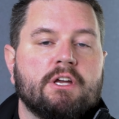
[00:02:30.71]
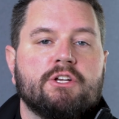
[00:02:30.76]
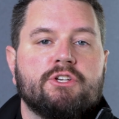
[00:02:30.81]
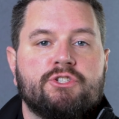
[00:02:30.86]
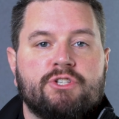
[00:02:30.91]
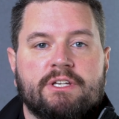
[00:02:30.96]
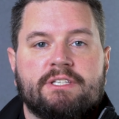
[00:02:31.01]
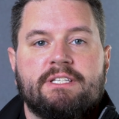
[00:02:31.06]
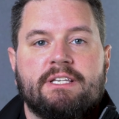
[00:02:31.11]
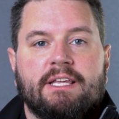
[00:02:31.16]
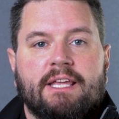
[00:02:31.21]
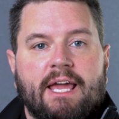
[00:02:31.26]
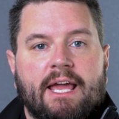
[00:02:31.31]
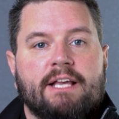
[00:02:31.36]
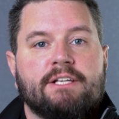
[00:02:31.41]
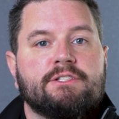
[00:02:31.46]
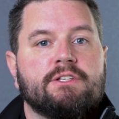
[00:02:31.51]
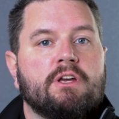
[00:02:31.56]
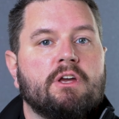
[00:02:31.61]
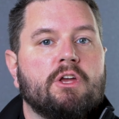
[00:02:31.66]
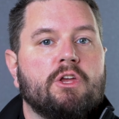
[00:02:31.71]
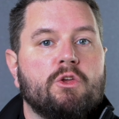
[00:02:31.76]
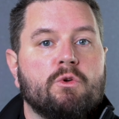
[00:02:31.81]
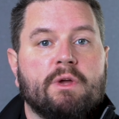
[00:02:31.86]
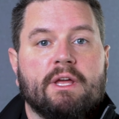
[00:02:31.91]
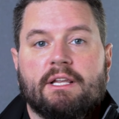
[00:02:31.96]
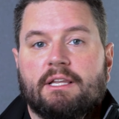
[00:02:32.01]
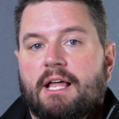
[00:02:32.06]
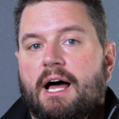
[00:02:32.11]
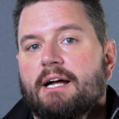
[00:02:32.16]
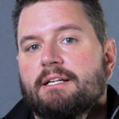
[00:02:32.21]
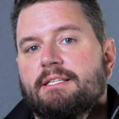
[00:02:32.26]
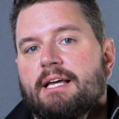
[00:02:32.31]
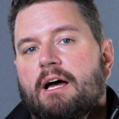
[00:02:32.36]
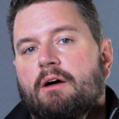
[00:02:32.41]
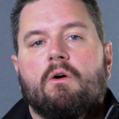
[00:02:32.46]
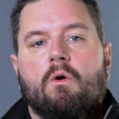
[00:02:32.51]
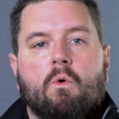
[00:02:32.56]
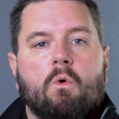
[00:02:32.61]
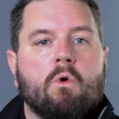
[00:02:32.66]
just in case you get locked
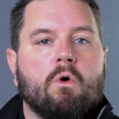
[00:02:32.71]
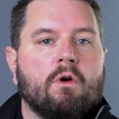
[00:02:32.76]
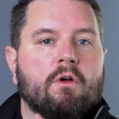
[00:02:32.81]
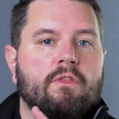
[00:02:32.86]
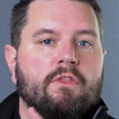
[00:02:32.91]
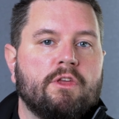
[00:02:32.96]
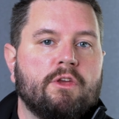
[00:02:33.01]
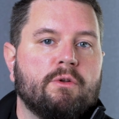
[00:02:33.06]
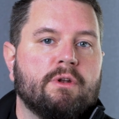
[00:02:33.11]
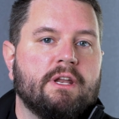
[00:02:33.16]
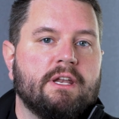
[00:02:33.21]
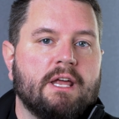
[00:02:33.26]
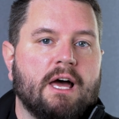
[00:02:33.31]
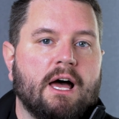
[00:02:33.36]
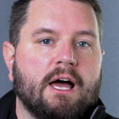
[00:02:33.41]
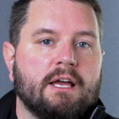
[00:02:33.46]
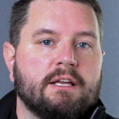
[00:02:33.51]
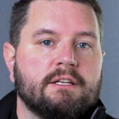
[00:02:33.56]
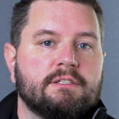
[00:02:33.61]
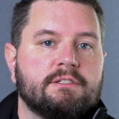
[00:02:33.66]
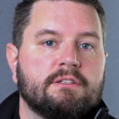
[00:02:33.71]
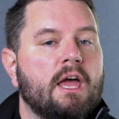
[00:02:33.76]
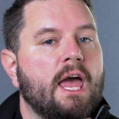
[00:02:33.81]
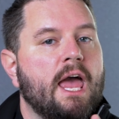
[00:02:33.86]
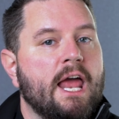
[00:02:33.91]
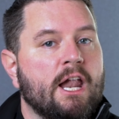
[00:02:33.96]
out or the unit dies.